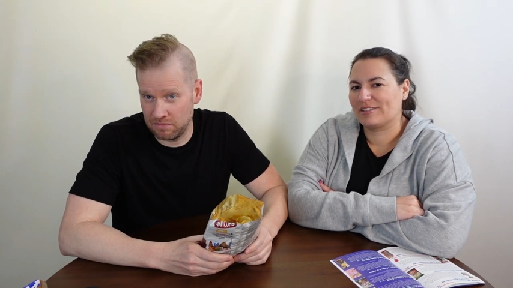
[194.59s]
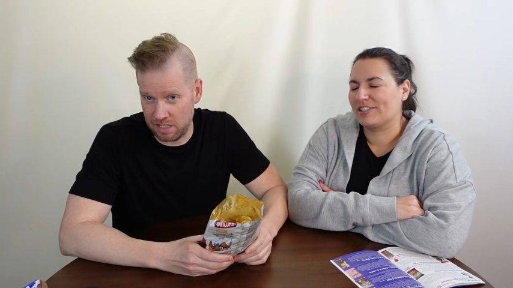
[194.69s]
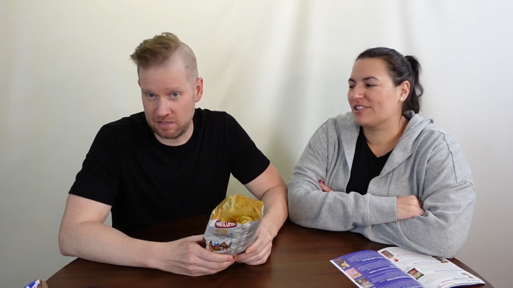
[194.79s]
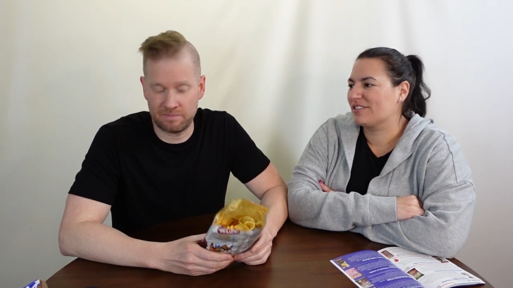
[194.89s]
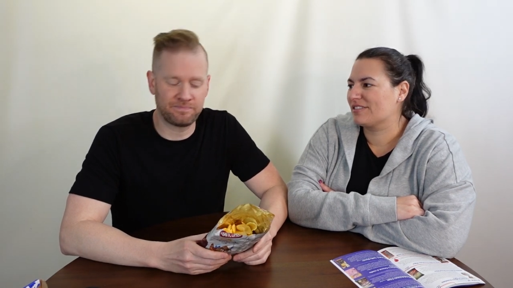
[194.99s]

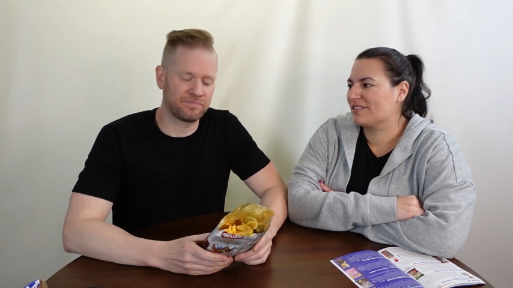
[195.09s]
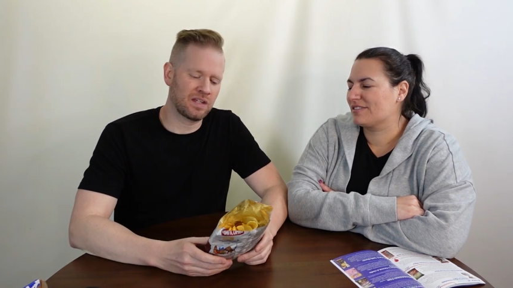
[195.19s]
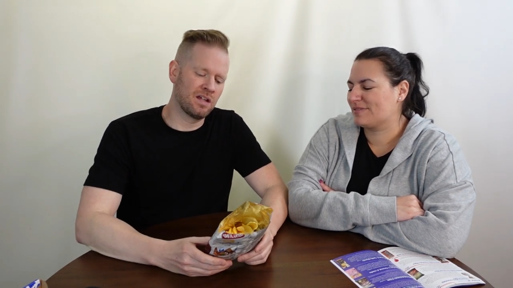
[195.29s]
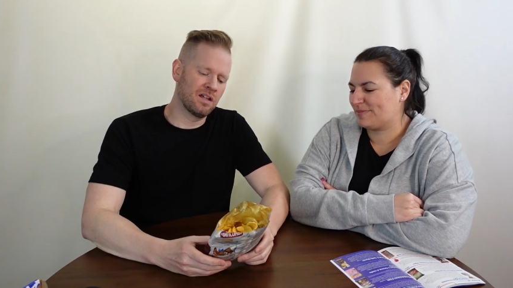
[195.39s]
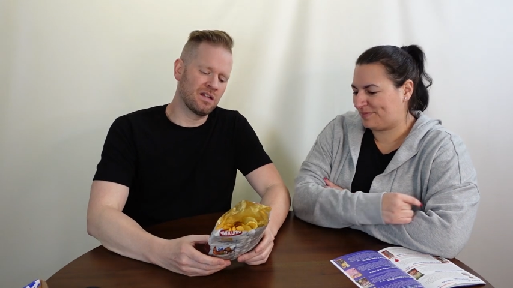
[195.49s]
Speaker 1: Yes.
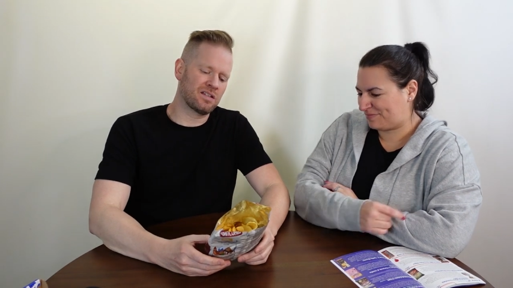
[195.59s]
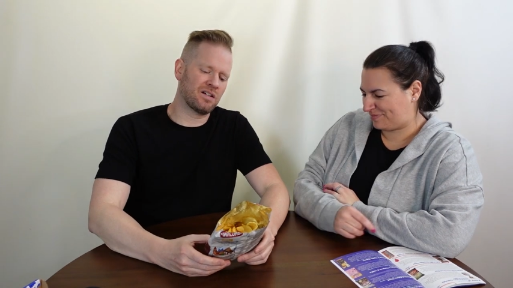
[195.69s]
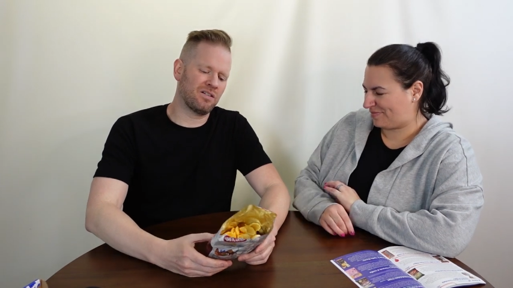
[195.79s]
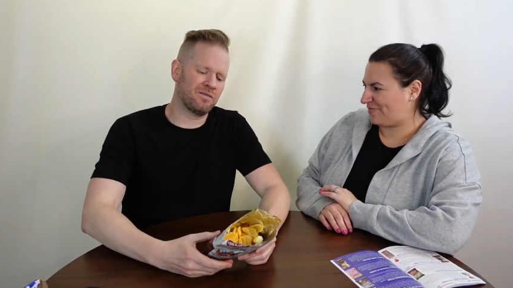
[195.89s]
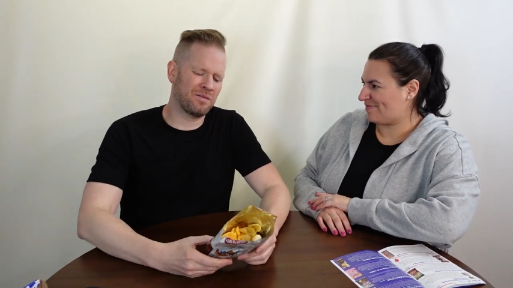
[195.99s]

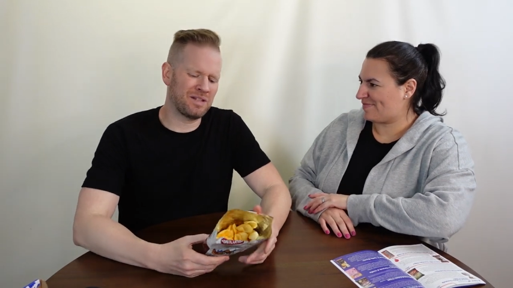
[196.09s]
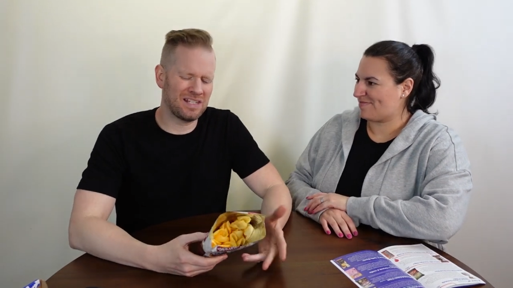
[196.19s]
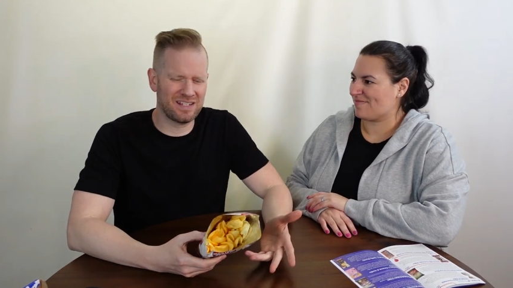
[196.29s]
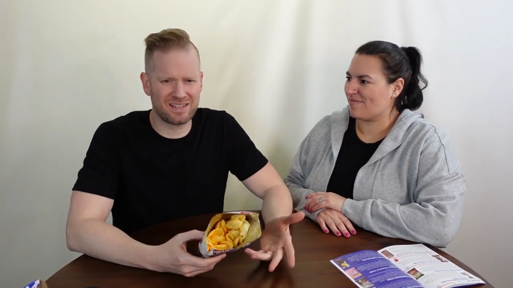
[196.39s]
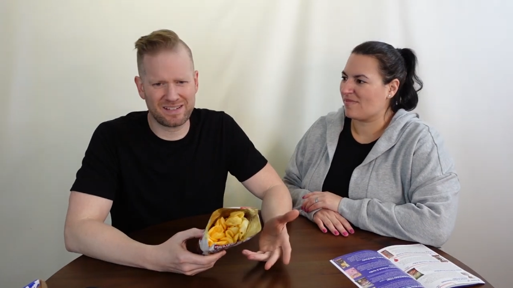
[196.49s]
So, I mean,
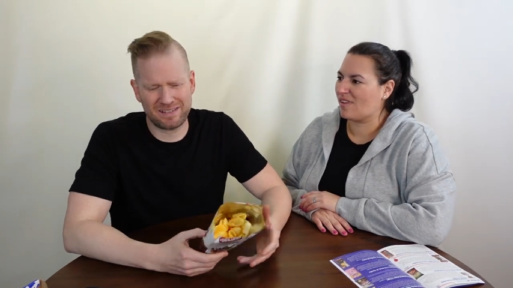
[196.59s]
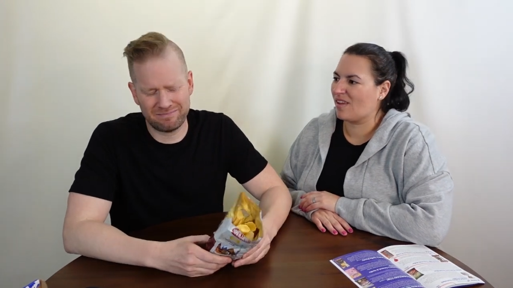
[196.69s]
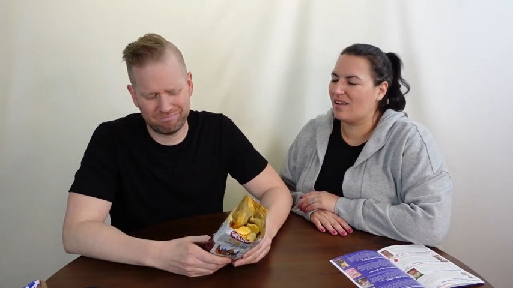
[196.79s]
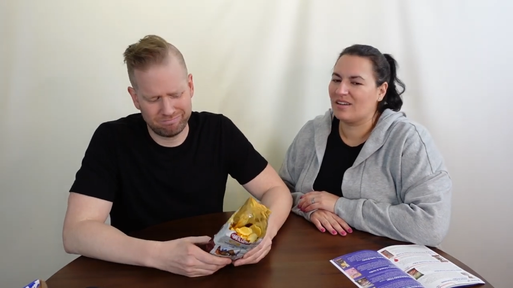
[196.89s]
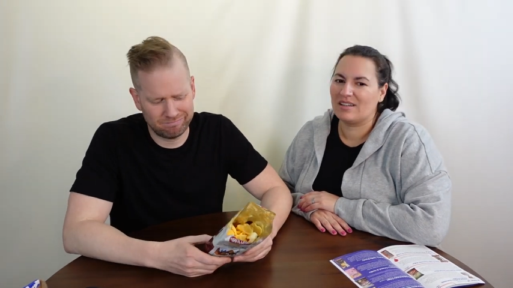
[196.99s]
these...
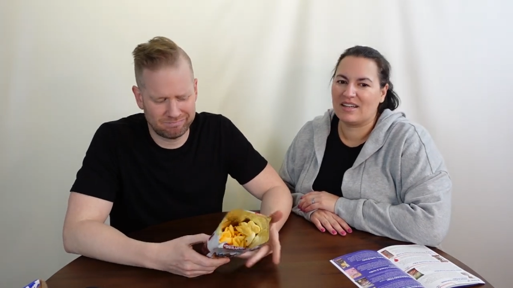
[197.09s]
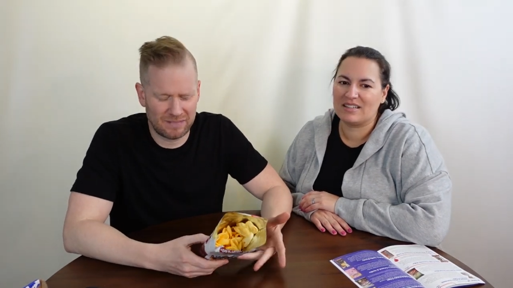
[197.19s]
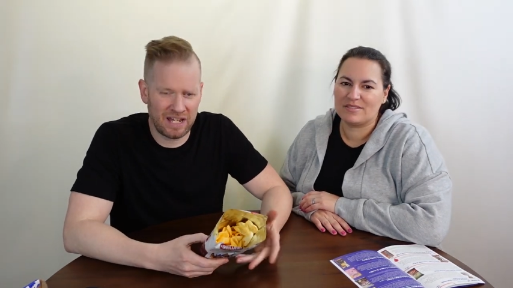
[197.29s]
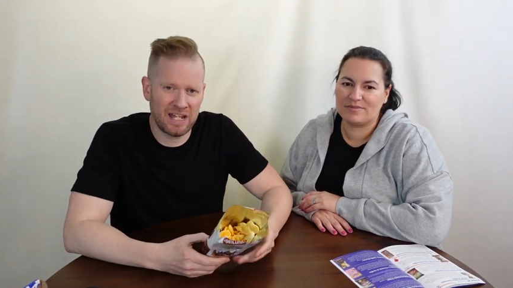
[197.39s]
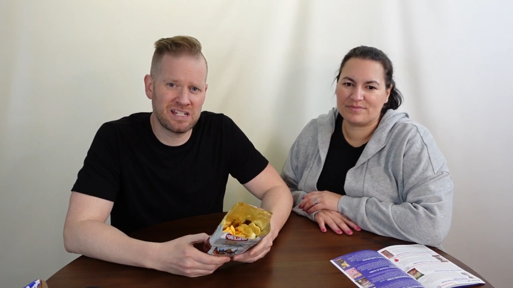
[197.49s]

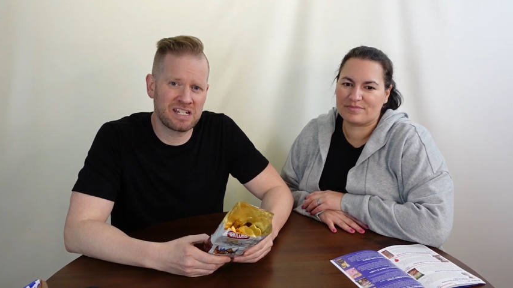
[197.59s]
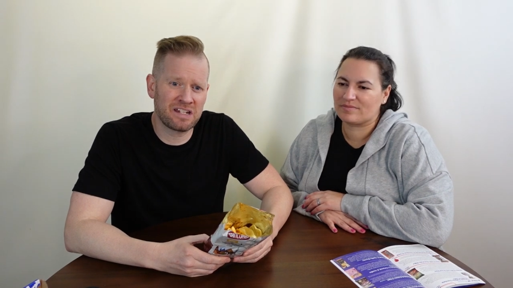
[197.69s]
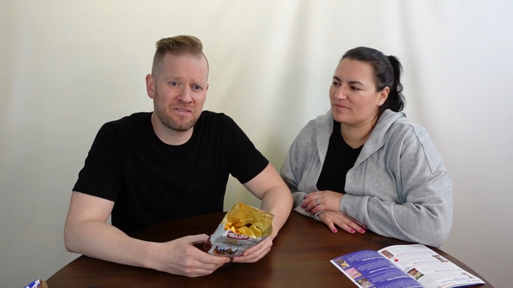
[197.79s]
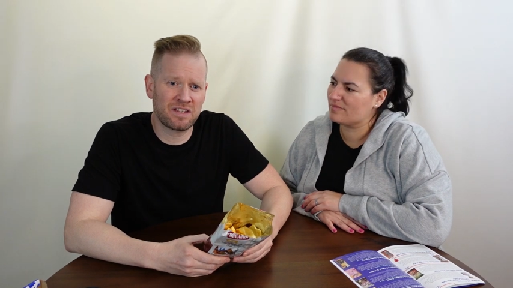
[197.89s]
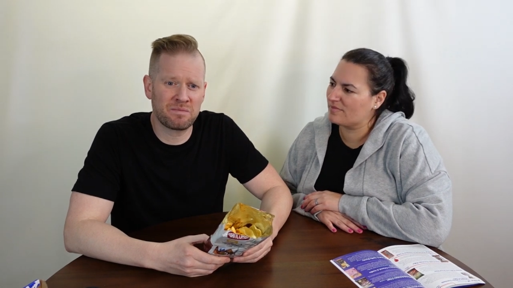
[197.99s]
I hate to
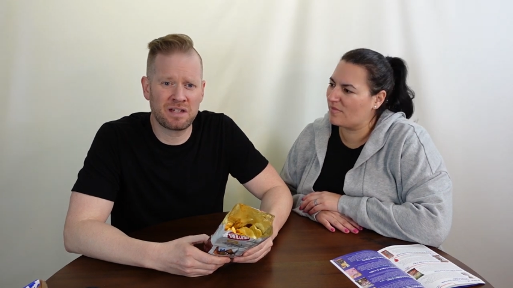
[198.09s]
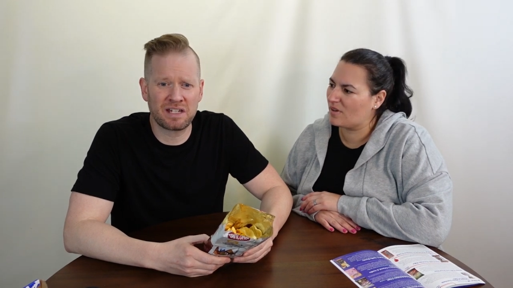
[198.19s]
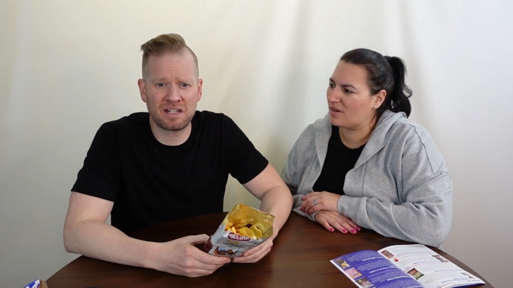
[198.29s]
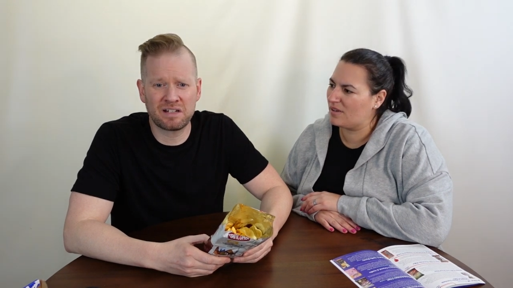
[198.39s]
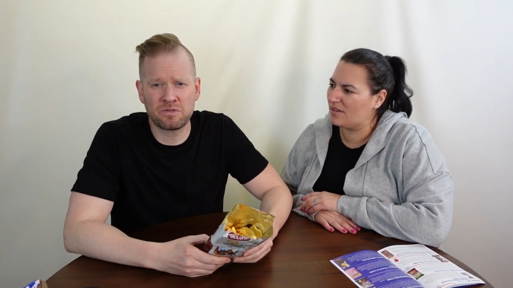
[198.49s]
give them
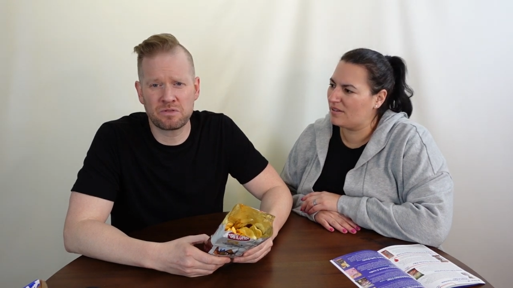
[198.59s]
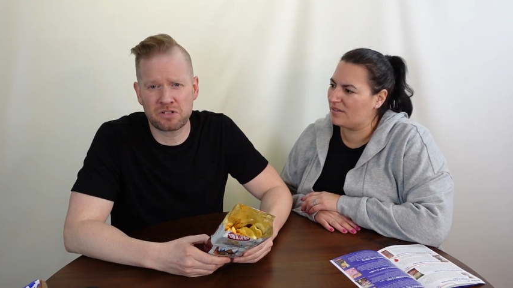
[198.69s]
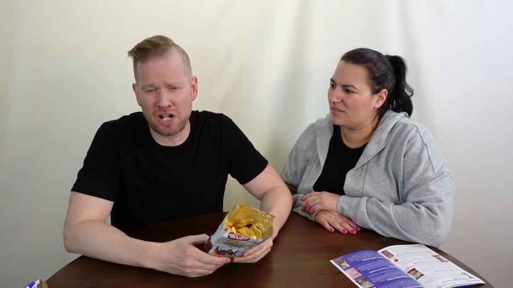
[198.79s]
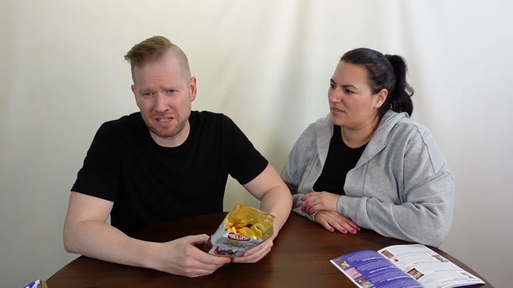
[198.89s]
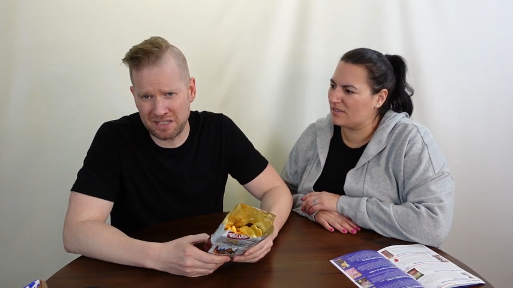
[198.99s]
a uh,
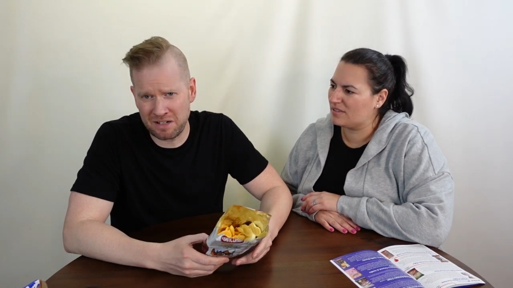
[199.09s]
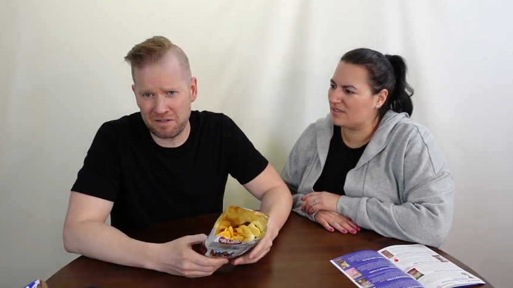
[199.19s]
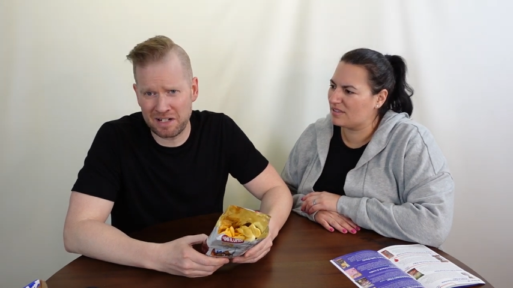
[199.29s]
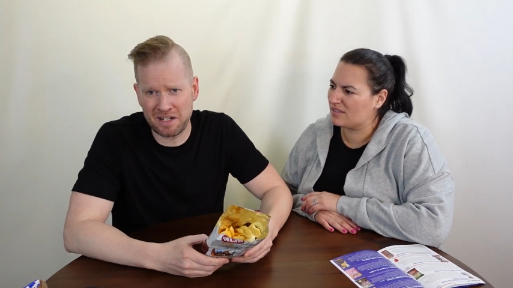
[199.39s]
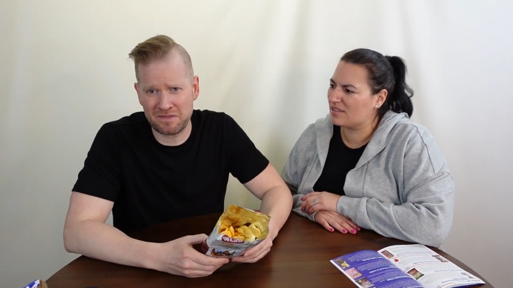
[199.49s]
Uzjasna
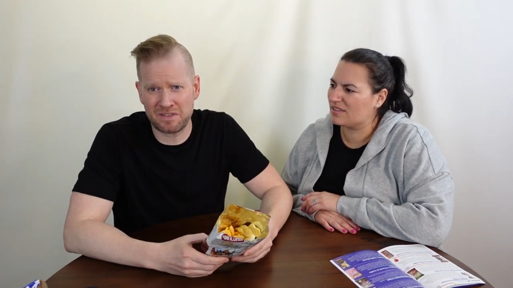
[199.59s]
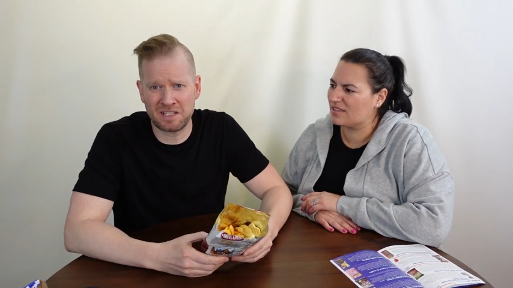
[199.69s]
right out of